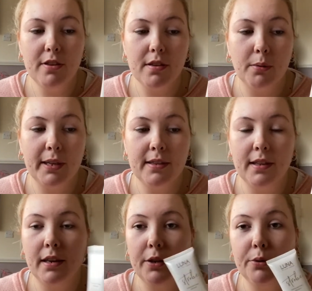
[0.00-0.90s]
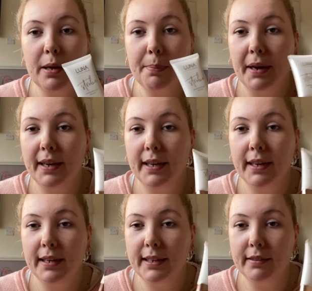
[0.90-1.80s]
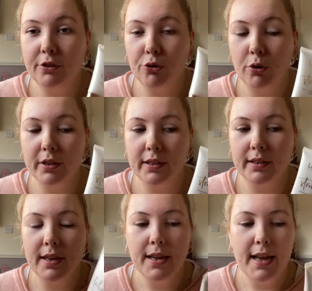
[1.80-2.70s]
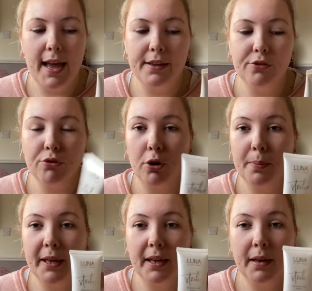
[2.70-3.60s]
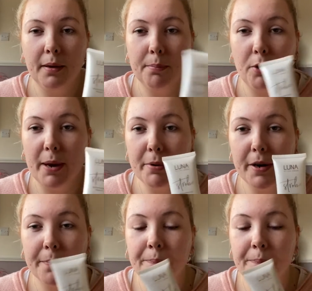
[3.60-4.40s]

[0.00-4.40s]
So it's the Luna by Lisa Jordan strobing primer.